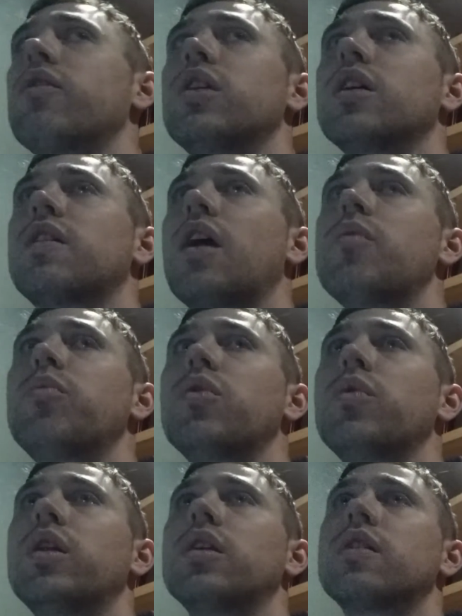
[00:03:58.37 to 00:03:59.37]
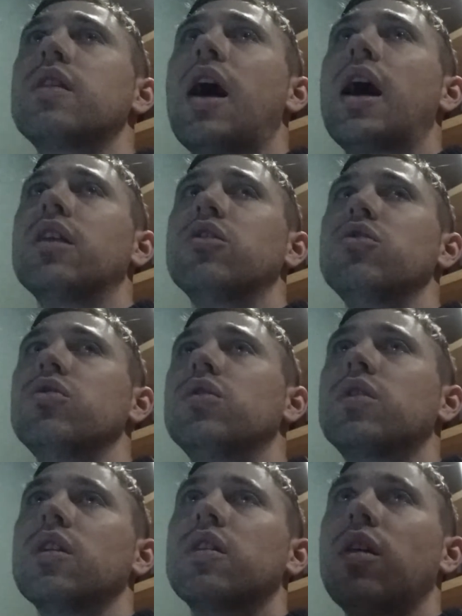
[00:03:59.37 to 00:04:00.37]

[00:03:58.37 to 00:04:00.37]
of an example when it's not used in